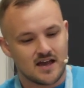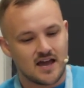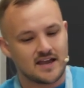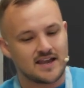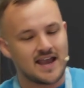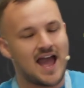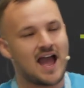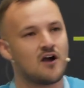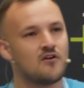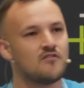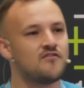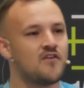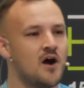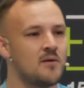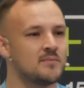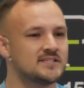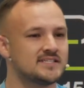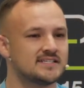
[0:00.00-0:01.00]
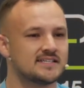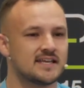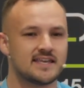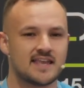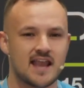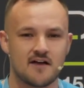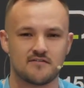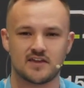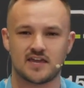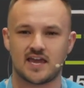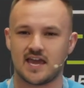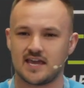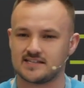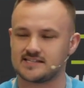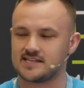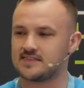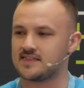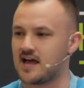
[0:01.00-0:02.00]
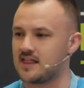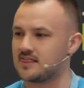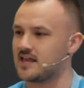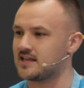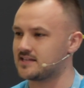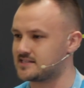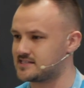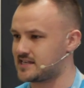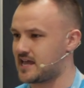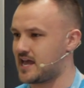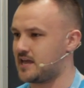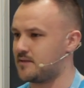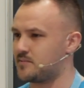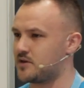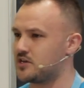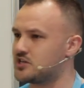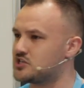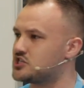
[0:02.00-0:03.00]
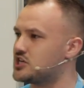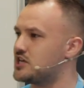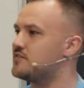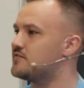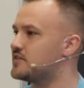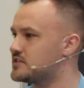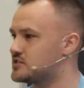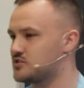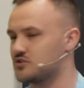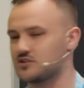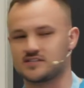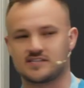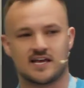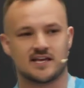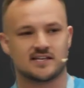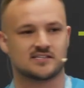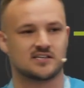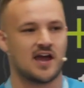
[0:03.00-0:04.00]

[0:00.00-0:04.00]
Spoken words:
and how pharmacies are navigating that landscape and achieving success.